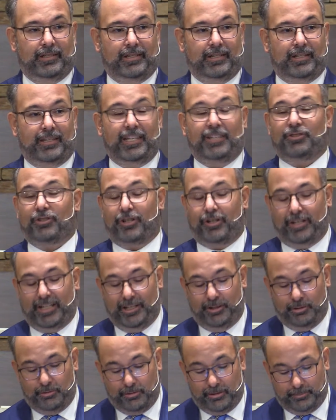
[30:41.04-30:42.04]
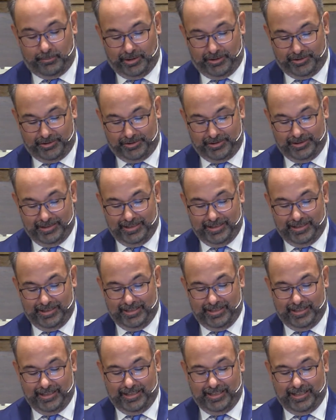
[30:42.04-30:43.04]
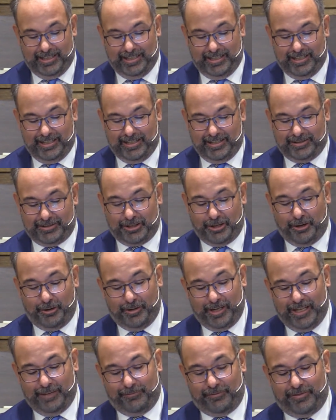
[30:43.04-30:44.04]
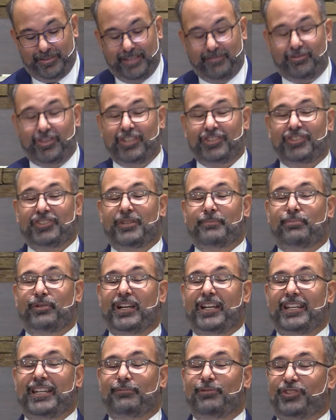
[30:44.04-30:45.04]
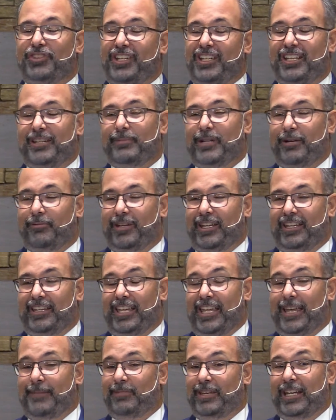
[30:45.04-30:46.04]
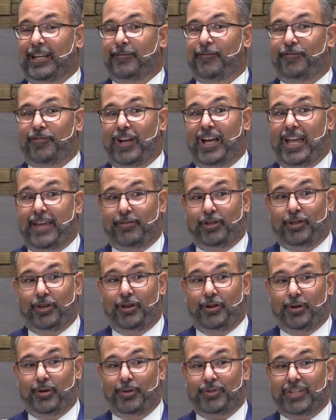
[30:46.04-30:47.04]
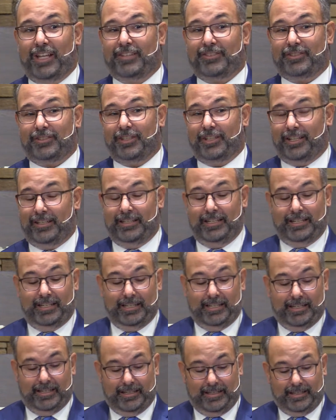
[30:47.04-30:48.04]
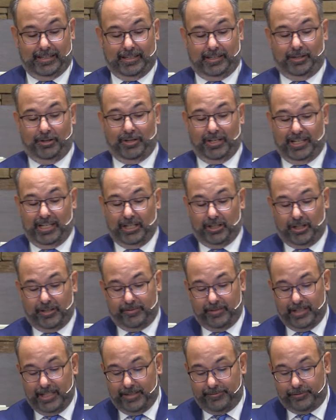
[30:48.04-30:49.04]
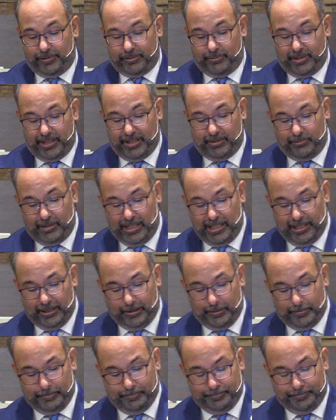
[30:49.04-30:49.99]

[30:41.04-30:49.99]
These are enormous. So if this is the bread he was thinking about when he came, getting 5 of those, you can eat off of that for quite a while.